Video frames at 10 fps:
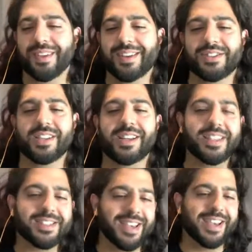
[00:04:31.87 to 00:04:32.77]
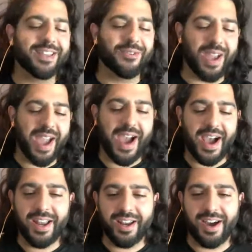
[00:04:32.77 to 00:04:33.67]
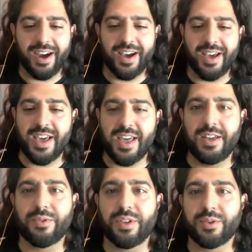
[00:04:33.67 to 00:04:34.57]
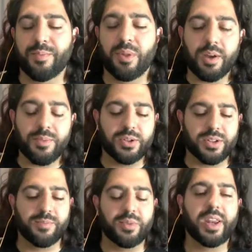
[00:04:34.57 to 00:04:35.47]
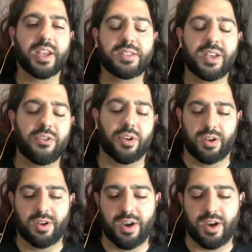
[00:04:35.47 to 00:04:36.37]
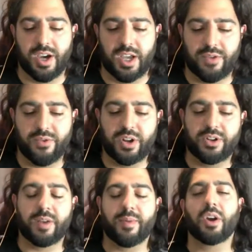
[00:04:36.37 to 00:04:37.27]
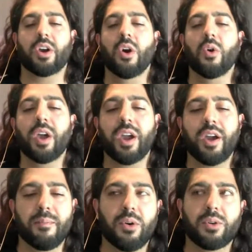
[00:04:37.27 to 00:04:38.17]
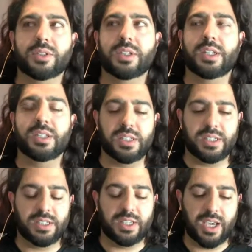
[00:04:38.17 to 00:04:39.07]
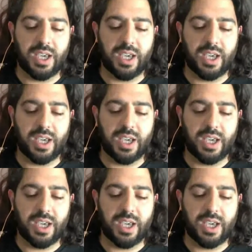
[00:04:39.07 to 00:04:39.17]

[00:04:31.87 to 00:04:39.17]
So the next thing that we had, there was a blog post on Planet Cassandra that I want to talk about, going multi-DC.